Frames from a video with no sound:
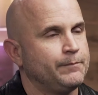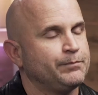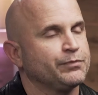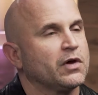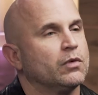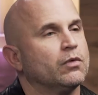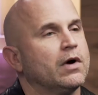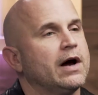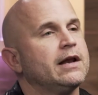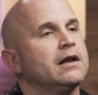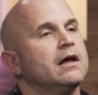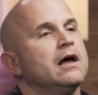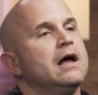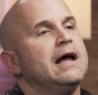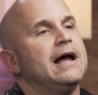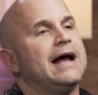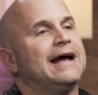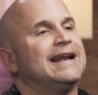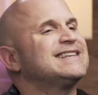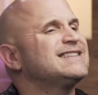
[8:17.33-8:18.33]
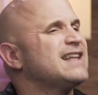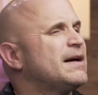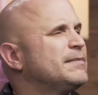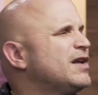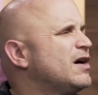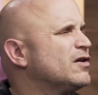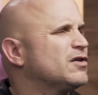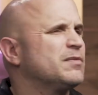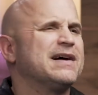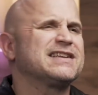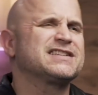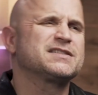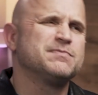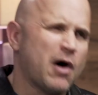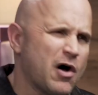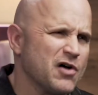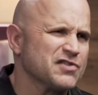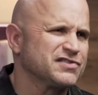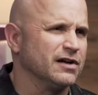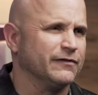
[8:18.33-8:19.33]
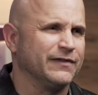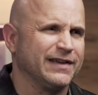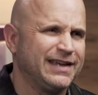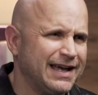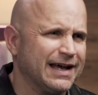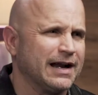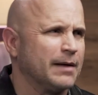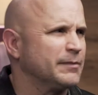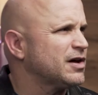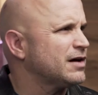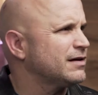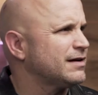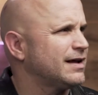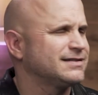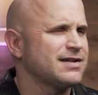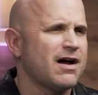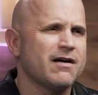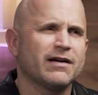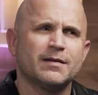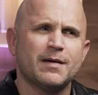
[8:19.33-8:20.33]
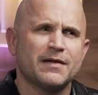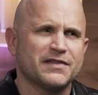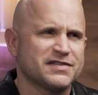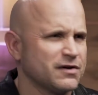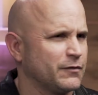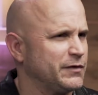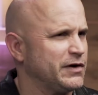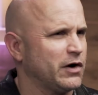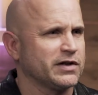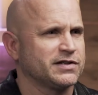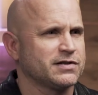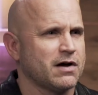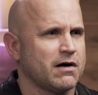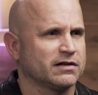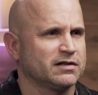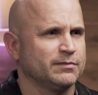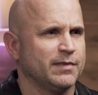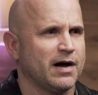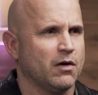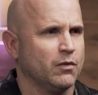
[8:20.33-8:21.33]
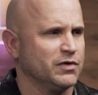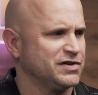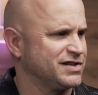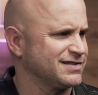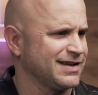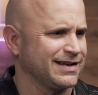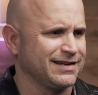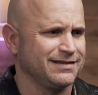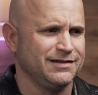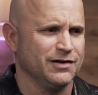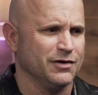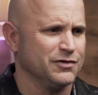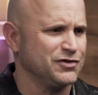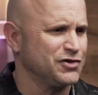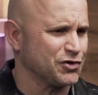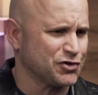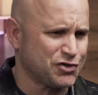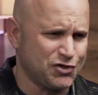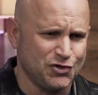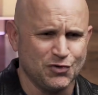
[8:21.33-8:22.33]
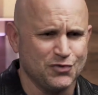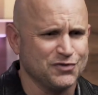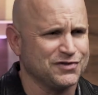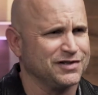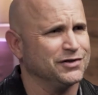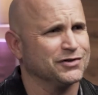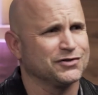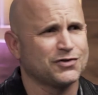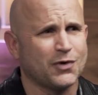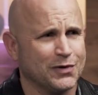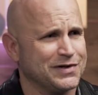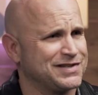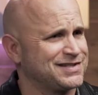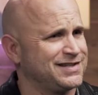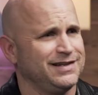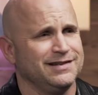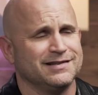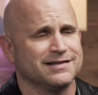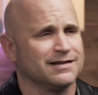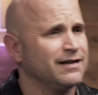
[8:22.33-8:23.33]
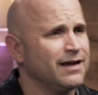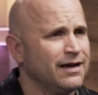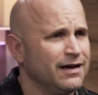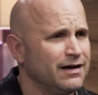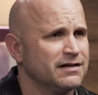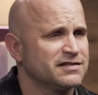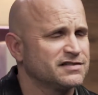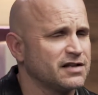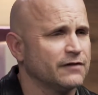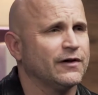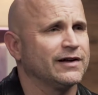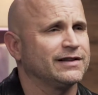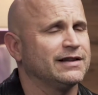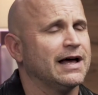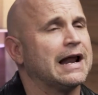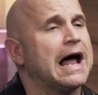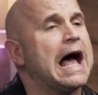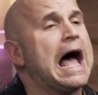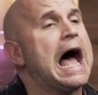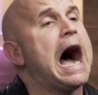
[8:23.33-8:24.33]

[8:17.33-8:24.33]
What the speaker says: right? And it's not talking about small stuff again. I'm talking about the stuff we already talked about, which is like, your shoes and your toilet seat and stuff like that.